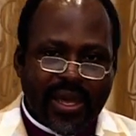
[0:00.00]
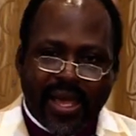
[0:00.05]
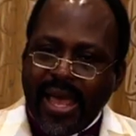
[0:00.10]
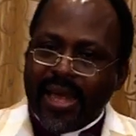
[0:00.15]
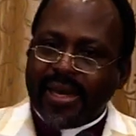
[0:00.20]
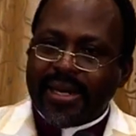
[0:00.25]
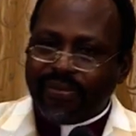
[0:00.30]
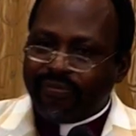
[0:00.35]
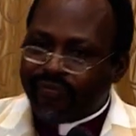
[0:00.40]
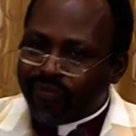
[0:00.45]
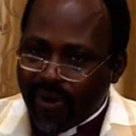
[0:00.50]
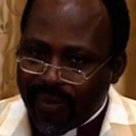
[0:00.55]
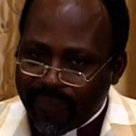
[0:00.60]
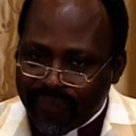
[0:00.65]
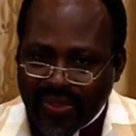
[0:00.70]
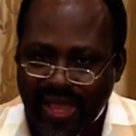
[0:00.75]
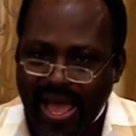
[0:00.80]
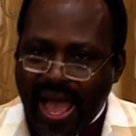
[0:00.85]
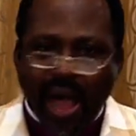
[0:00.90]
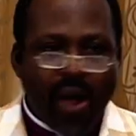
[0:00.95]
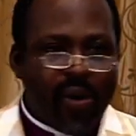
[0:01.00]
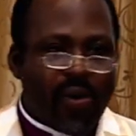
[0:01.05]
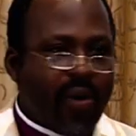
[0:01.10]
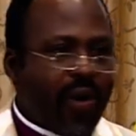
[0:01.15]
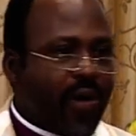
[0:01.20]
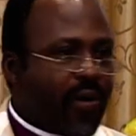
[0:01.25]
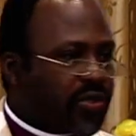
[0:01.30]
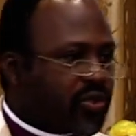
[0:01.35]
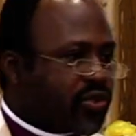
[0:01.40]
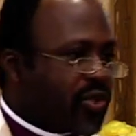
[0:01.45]
And from now
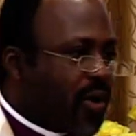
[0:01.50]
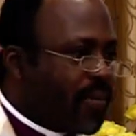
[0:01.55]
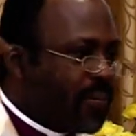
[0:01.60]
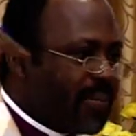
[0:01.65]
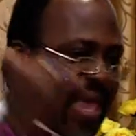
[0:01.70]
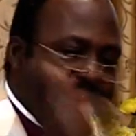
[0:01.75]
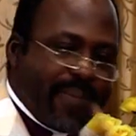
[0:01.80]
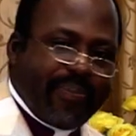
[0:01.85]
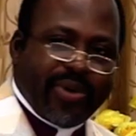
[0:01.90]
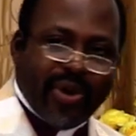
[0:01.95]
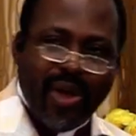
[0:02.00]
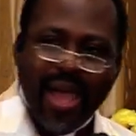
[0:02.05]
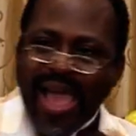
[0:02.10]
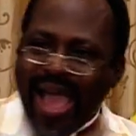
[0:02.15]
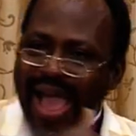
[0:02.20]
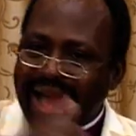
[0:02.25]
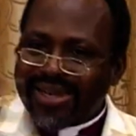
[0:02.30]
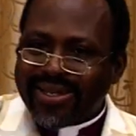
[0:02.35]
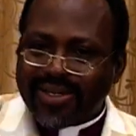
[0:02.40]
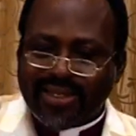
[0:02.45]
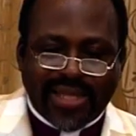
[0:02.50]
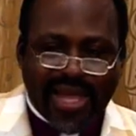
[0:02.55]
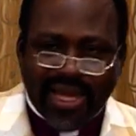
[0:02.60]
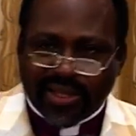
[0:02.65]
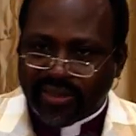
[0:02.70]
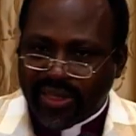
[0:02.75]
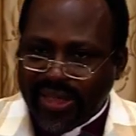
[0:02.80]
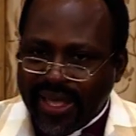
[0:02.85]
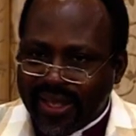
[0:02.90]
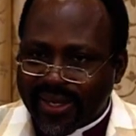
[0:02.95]
also, maybe
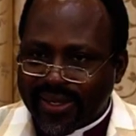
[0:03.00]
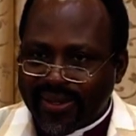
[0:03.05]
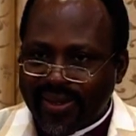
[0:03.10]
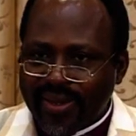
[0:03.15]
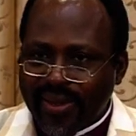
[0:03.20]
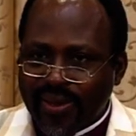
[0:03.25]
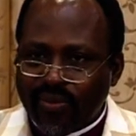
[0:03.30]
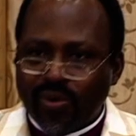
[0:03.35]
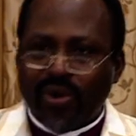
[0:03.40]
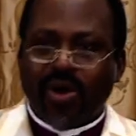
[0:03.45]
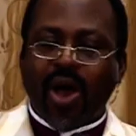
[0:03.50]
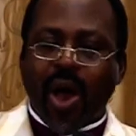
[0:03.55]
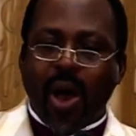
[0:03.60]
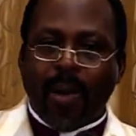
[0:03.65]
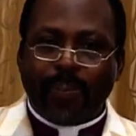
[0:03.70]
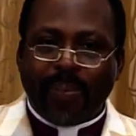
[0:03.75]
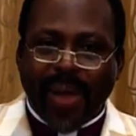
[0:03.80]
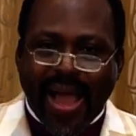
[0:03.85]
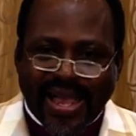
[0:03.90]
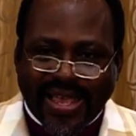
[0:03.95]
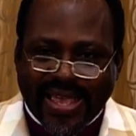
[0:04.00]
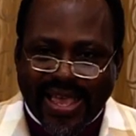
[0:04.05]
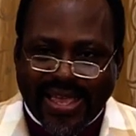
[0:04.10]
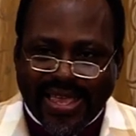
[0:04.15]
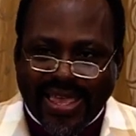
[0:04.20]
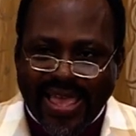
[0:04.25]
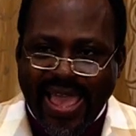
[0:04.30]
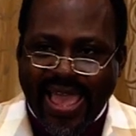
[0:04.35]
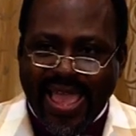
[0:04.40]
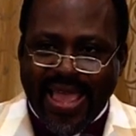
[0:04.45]
another thing. We'll come back
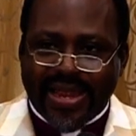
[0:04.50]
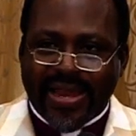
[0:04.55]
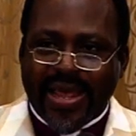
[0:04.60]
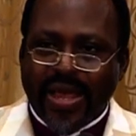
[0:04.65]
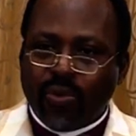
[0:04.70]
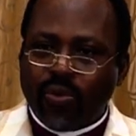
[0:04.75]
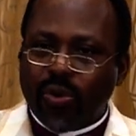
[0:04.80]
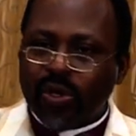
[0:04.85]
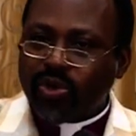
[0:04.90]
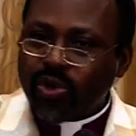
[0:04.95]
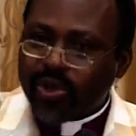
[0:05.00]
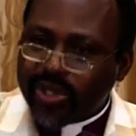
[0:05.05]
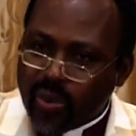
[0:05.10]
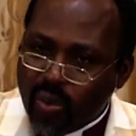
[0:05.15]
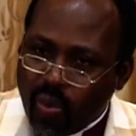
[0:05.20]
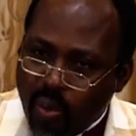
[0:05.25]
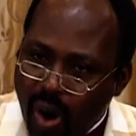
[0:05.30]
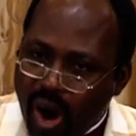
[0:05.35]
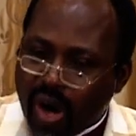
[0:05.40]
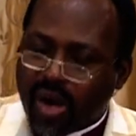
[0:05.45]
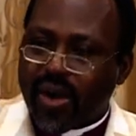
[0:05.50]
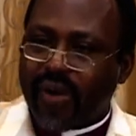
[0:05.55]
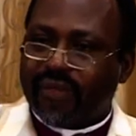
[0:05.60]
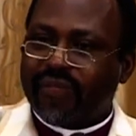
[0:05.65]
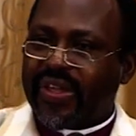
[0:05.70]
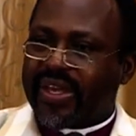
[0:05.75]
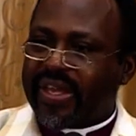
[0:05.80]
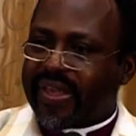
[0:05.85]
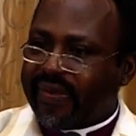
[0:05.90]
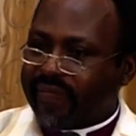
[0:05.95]
again. We'll do the work of
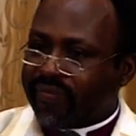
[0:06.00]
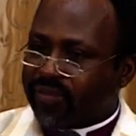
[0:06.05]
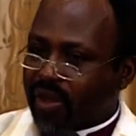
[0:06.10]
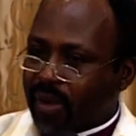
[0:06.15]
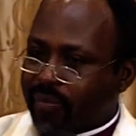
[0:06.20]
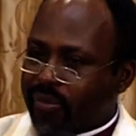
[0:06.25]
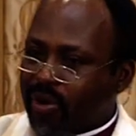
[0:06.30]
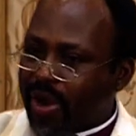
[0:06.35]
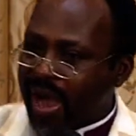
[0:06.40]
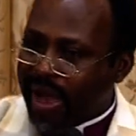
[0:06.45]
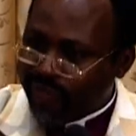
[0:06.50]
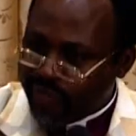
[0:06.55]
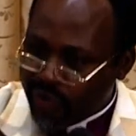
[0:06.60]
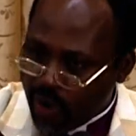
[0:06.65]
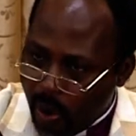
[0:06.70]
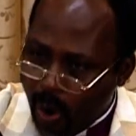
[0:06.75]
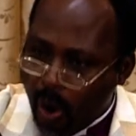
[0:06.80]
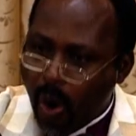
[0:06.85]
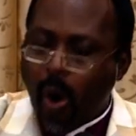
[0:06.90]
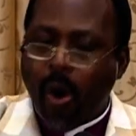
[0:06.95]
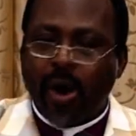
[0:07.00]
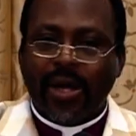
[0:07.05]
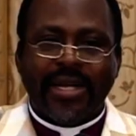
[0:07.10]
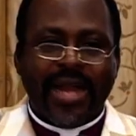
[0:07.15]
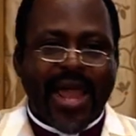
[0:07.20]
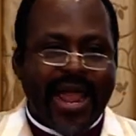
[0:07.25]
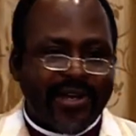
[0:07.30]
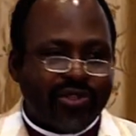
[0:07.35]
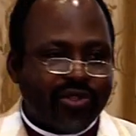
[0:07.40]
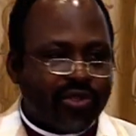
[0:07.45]
the kingdom. You have your own all
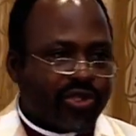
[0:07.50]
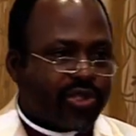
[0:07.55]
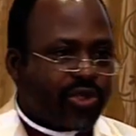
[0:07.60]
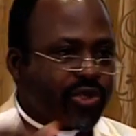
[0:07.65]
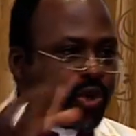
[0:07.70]
night to do,